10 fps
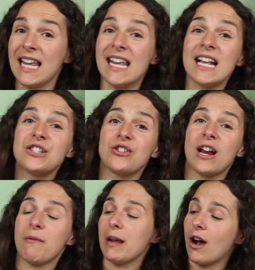
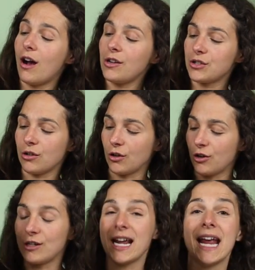Yesterday, we also
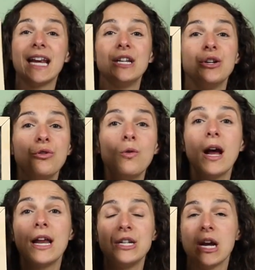learned a new
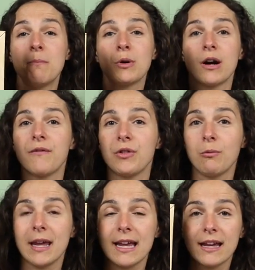number of the
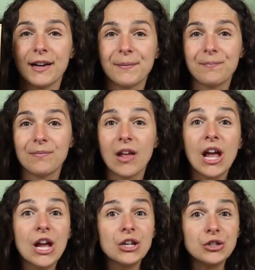week.
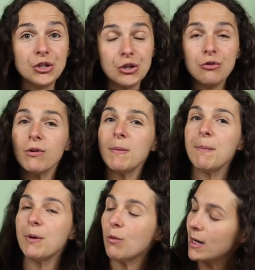Do you
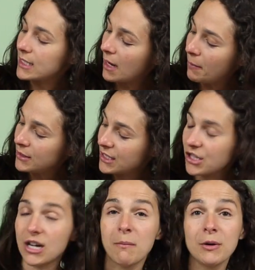remember what
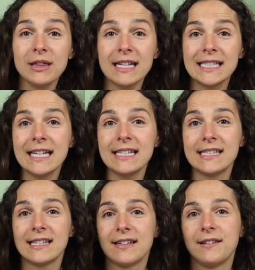double-digit number this
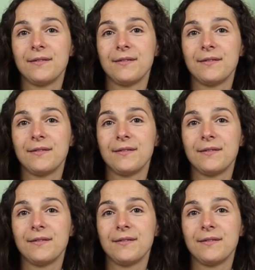is?